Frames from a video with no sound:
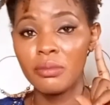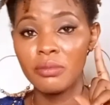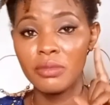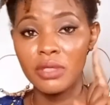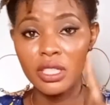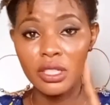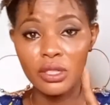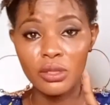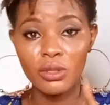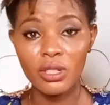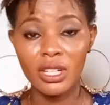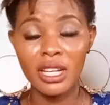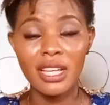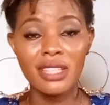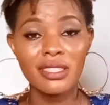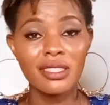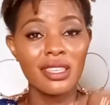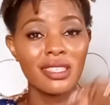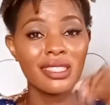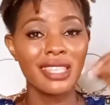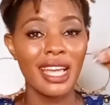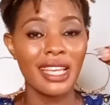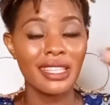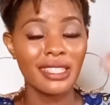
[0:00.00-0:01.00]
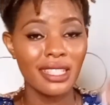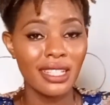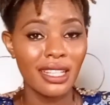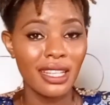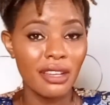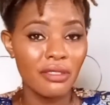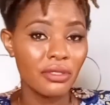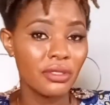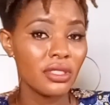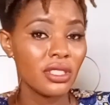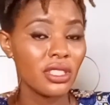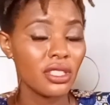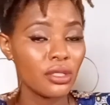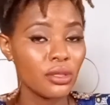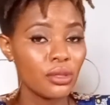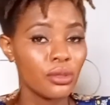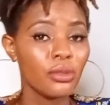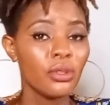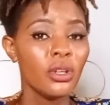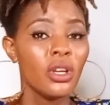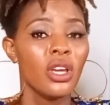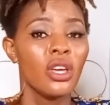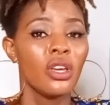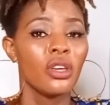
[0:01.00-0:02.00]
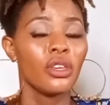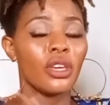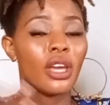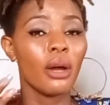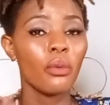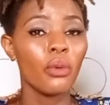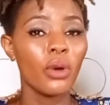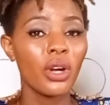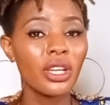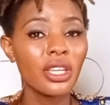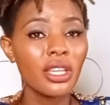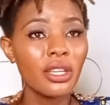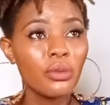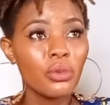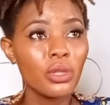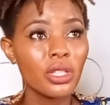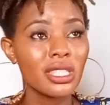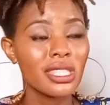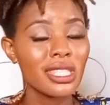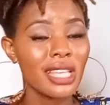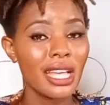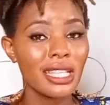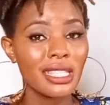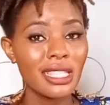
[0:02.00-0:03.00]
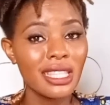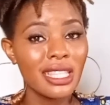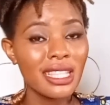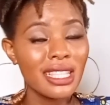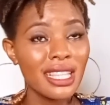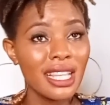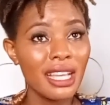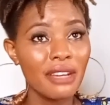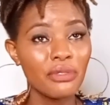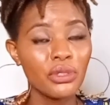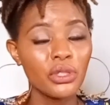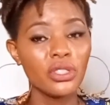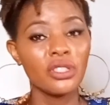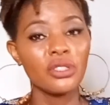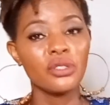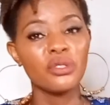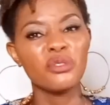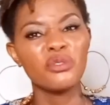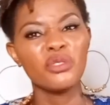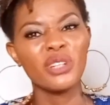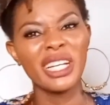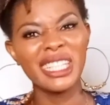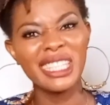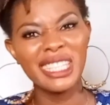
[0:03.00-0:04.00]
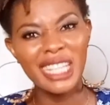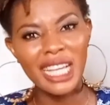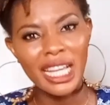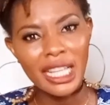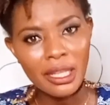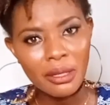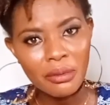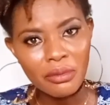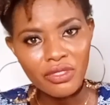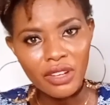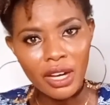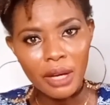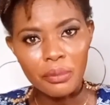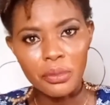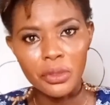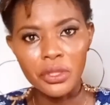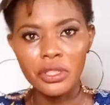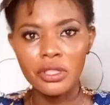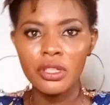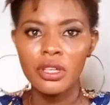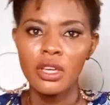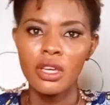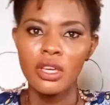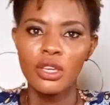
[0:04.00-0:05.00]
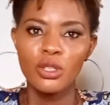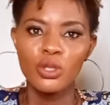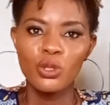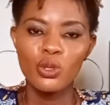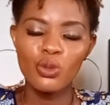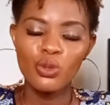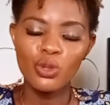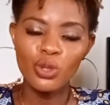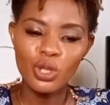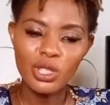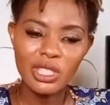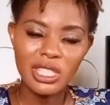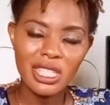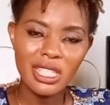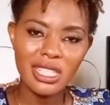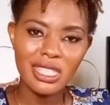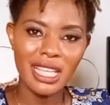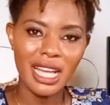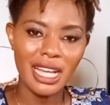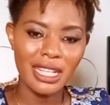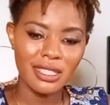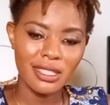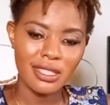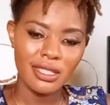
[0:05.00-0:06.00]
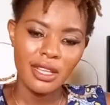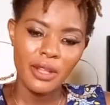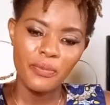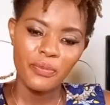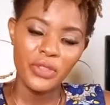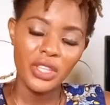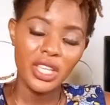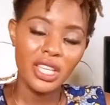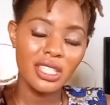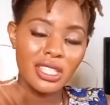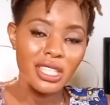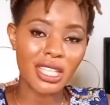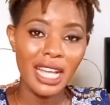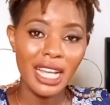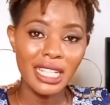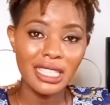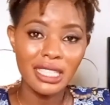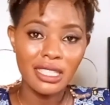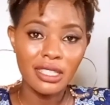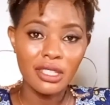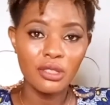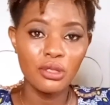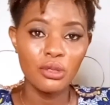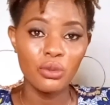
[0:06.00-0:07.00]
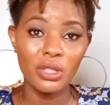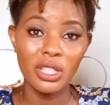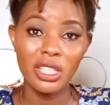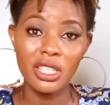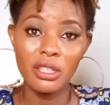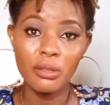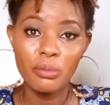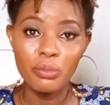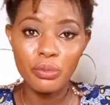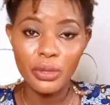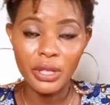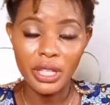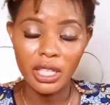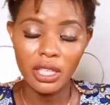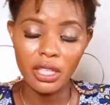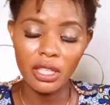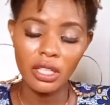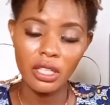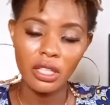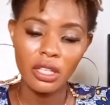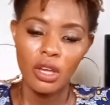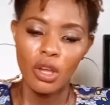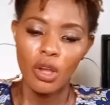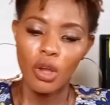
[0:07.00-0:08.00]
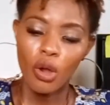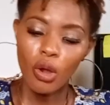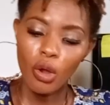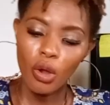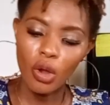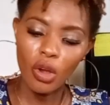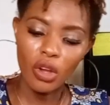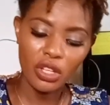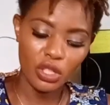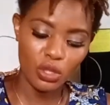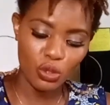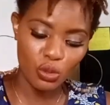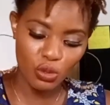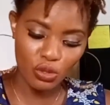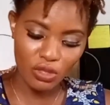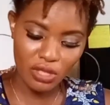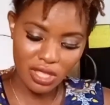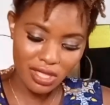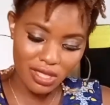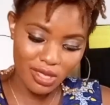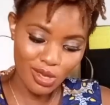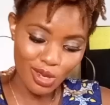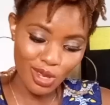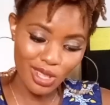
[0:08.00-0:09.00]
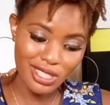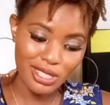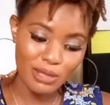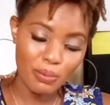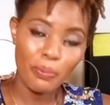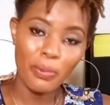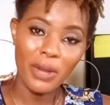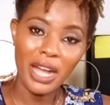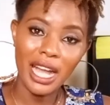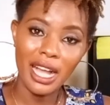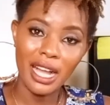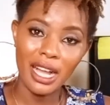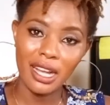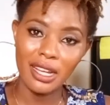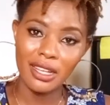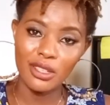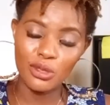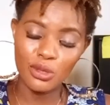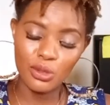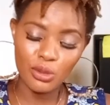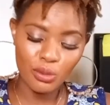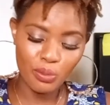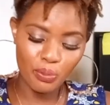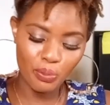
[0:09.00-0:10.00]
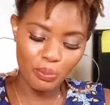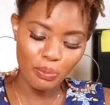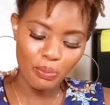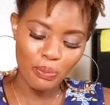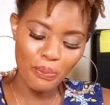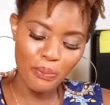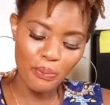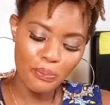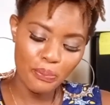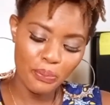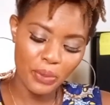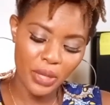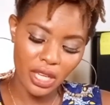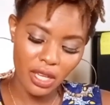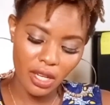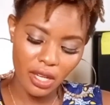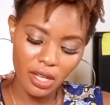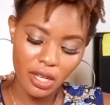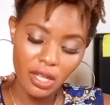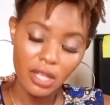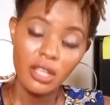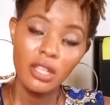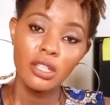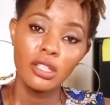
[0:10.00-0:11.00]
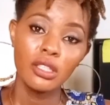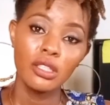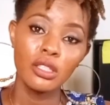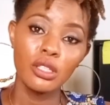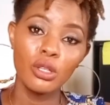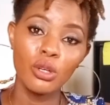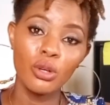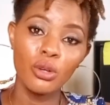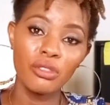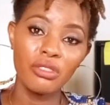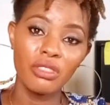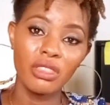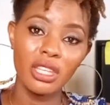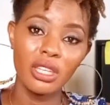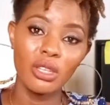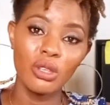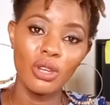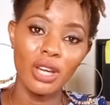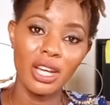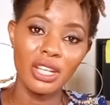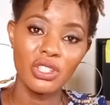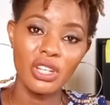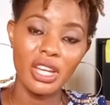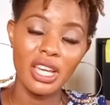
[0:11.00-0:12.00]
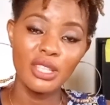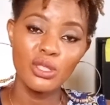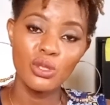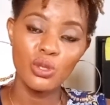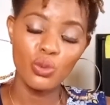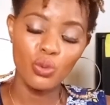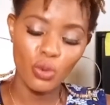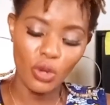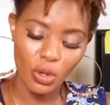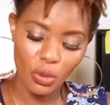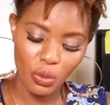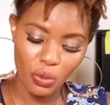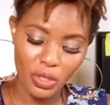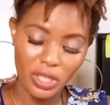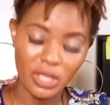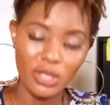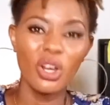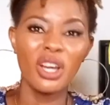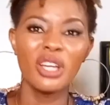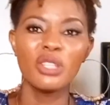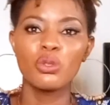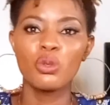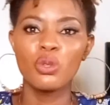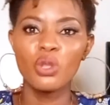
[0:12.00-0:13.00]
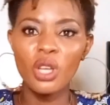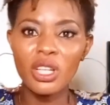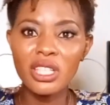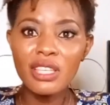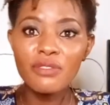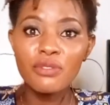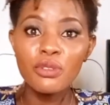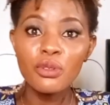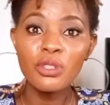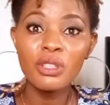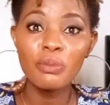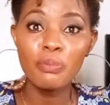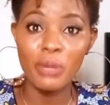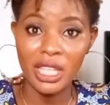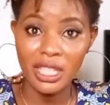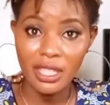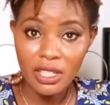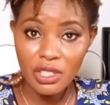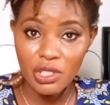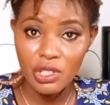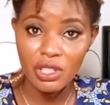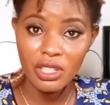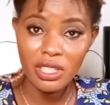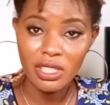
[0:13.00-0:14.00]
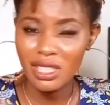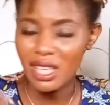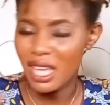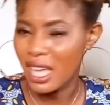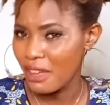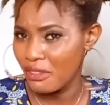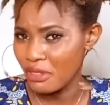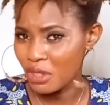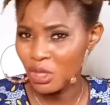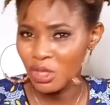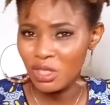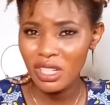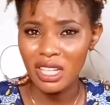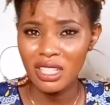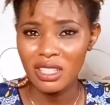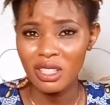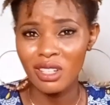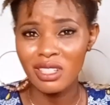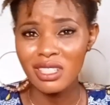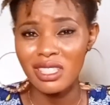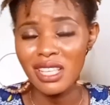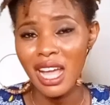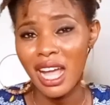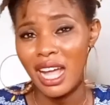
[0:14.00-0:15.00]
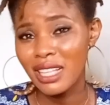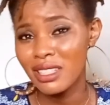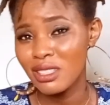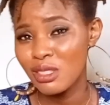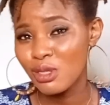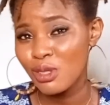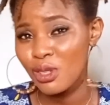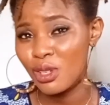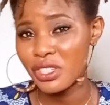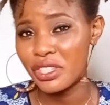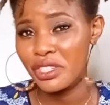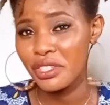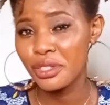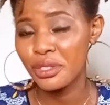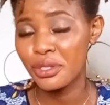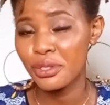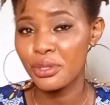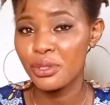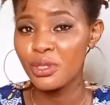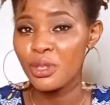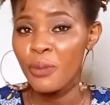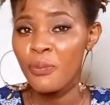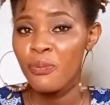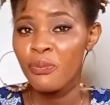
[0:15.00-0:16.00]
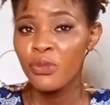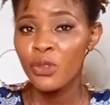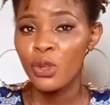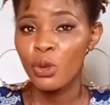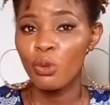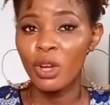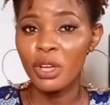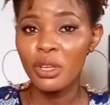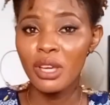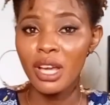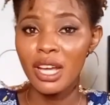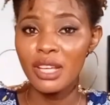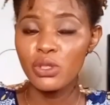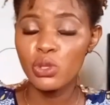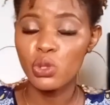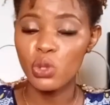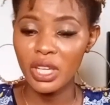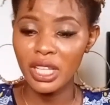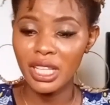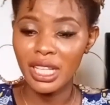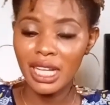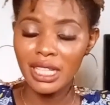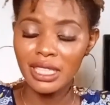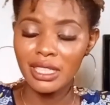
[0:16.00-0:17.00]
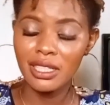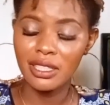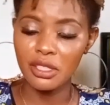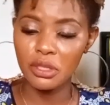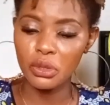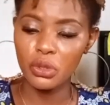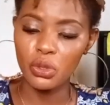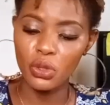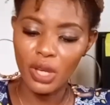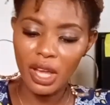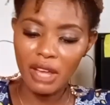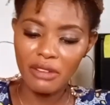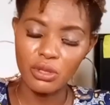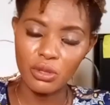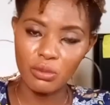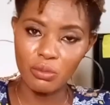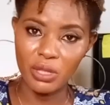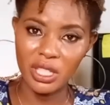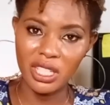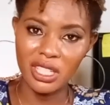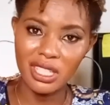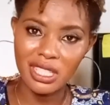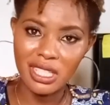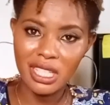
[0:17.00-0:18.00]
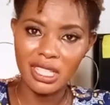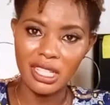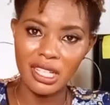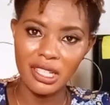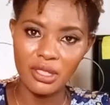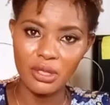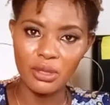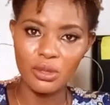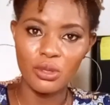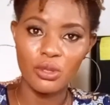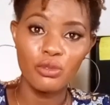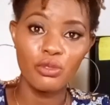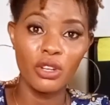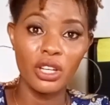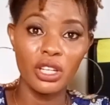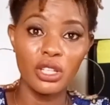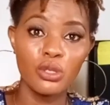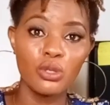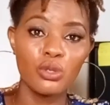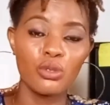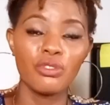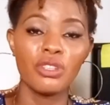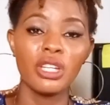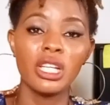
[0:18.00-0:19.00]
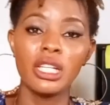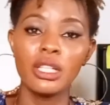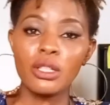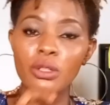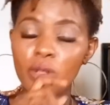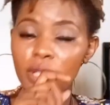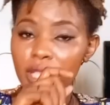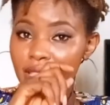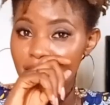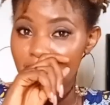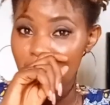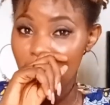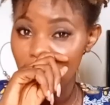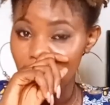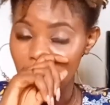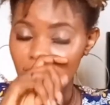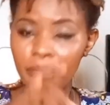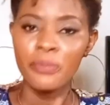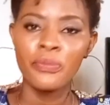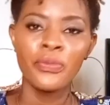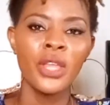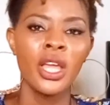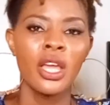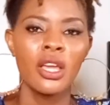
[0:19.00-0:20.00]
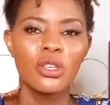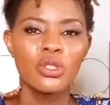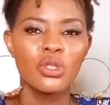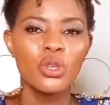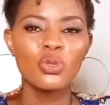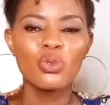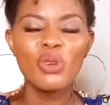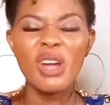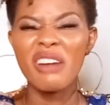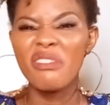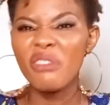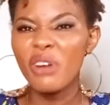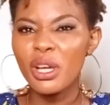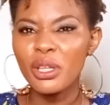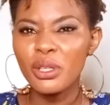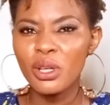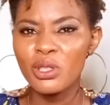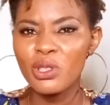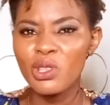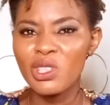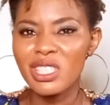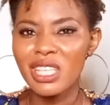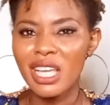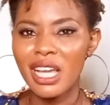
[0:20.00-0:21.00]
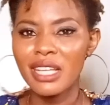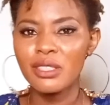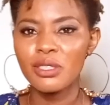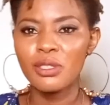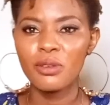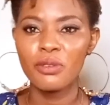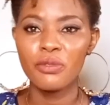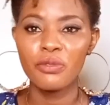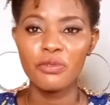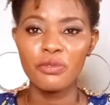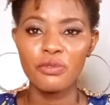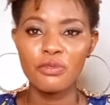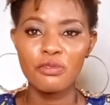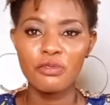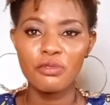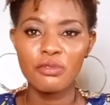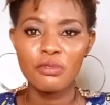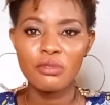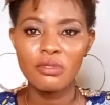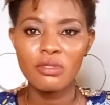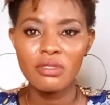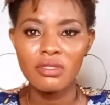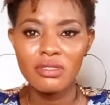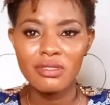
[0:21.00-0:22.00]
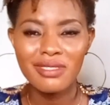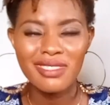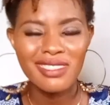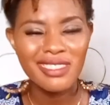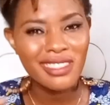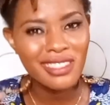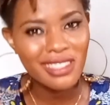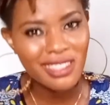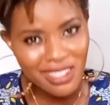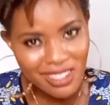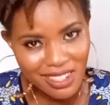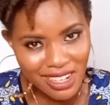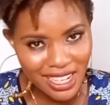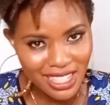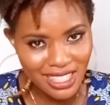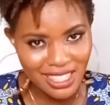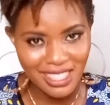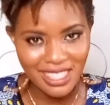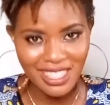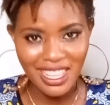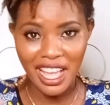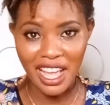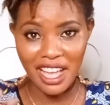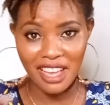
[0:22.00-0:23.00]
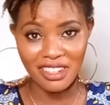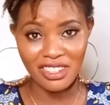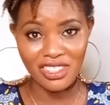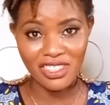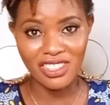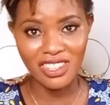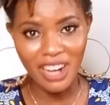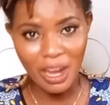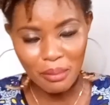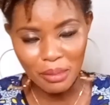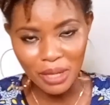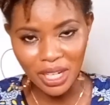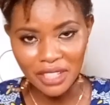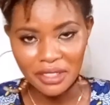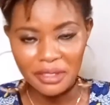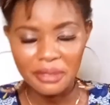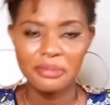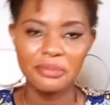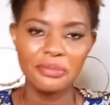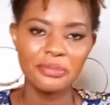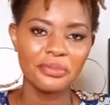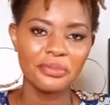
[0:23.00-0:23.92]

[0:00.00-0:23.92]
needle, let's say size 11 needle, you are working with size 11 needle for a denim fabric, you notice that it's either the needle will keep breaking, or it will just it will pick the whole thing you are trying to work with, or it will not even penetrate. Having not had such issues where you are sewing and the needle, you have to be eating the needle for it to really go inside. So to avoid all those kinds of stress and drama,